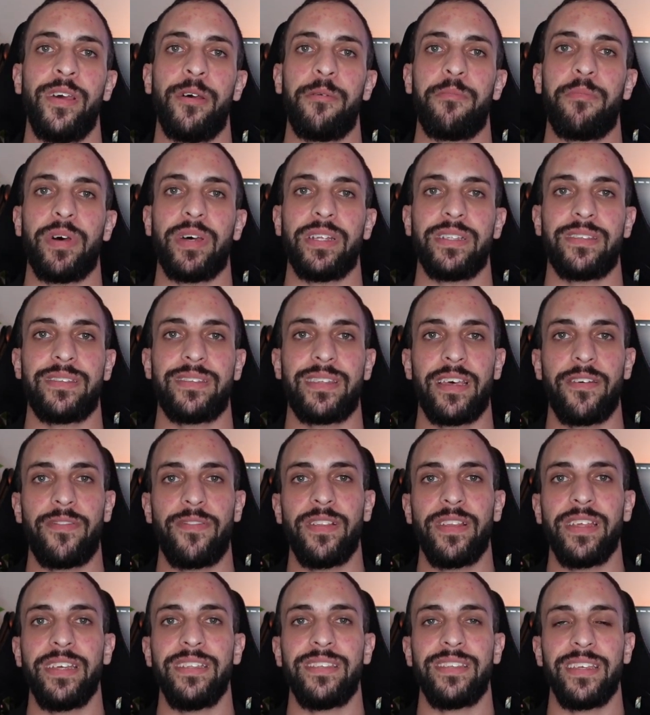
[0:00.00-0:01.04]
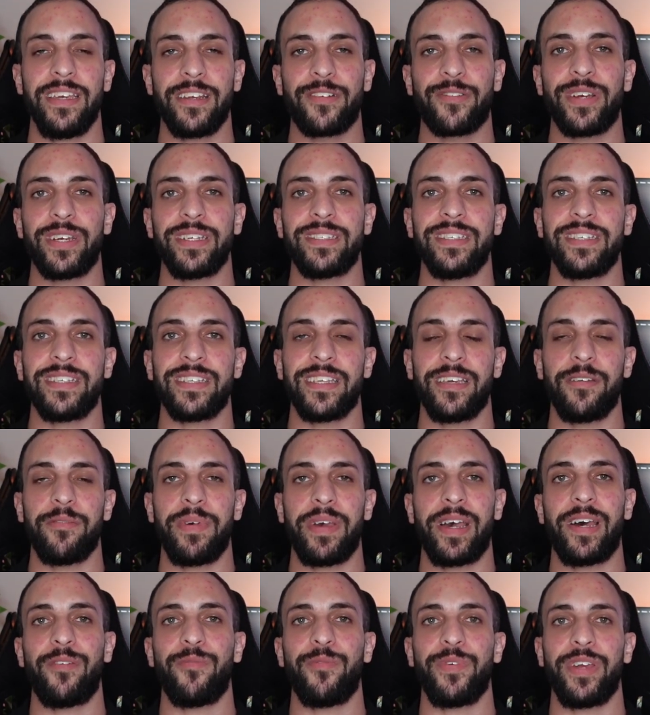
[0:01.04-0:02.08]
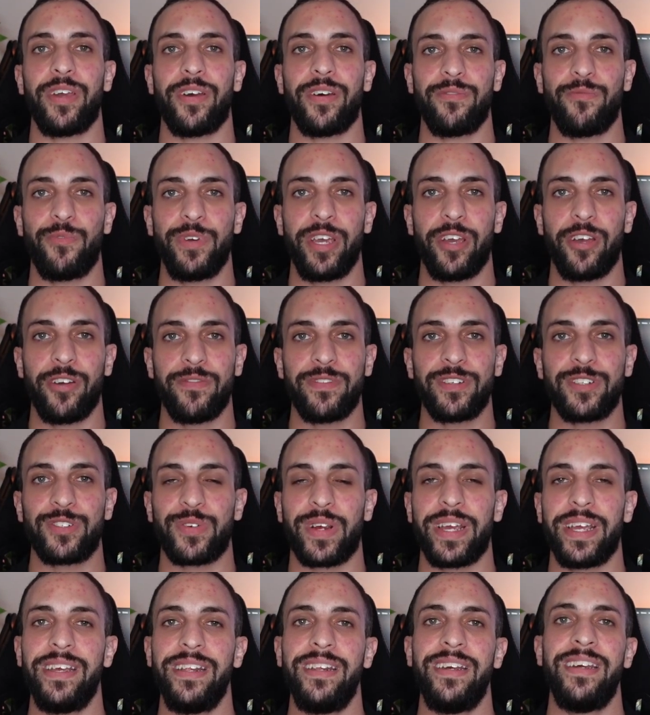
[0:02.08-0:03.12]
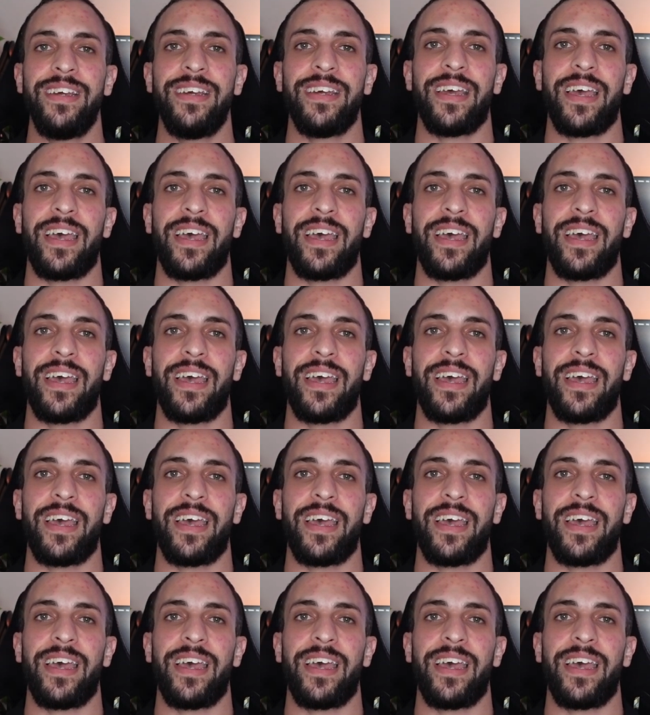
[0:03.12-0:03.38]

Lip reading: But definitely decreasing the amount we overtrade